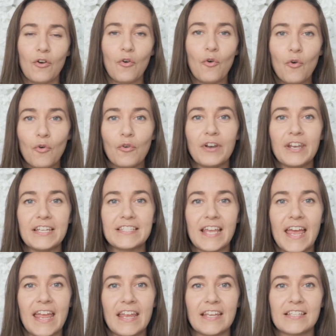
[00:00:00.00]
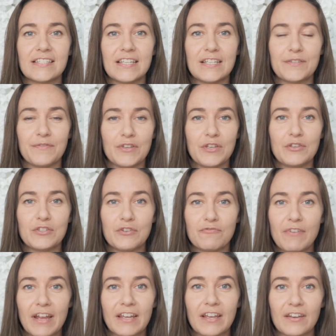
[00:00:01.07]
All it takes is for you to
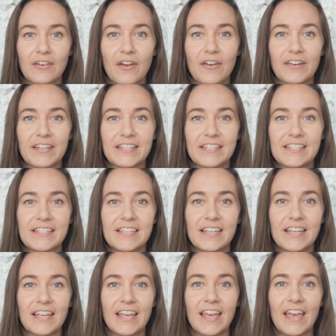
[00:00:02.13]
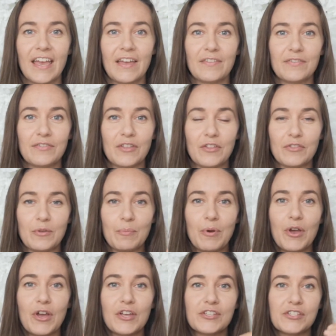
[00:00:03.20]
recognise that the
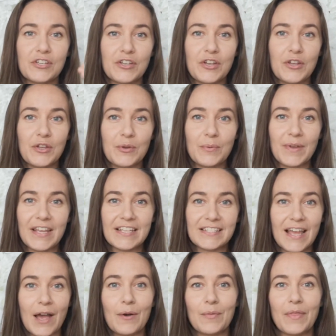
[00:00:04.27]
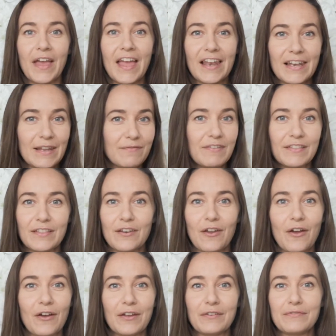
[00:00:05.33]
person who is out there living the
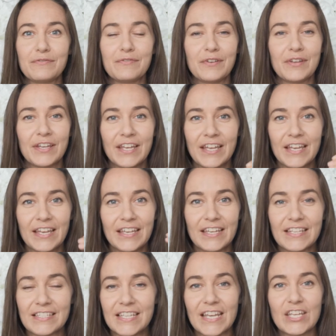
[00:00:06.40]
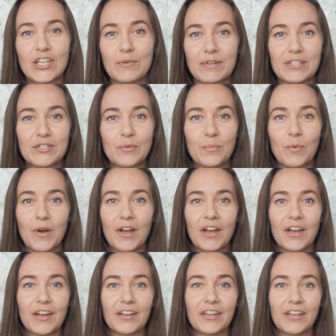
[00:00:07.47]
life, continuing to
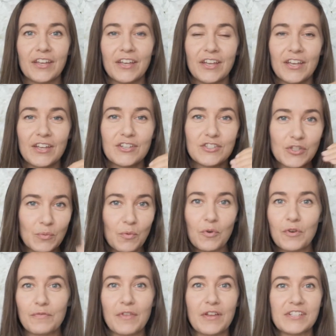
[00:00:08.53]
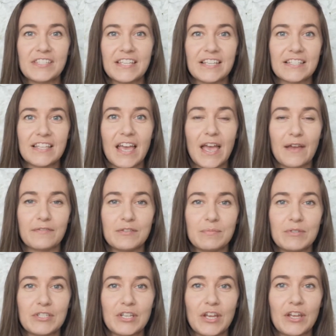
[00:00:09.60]
work, do all of those things that have to
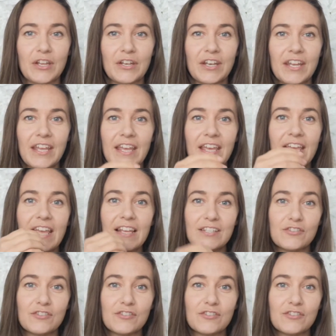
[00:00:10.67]
be done, is